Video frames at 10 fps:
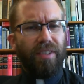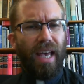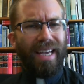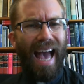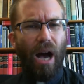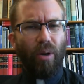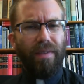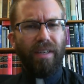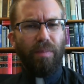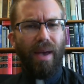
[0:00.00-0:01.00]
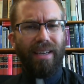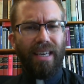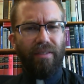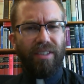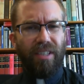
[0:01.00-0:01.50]
saying, How can this man
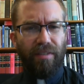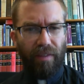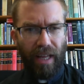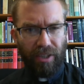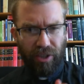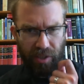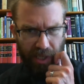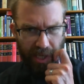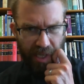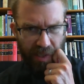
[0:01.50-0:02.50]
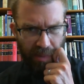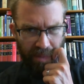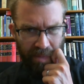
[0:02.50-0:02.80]
give us his flesh to eat?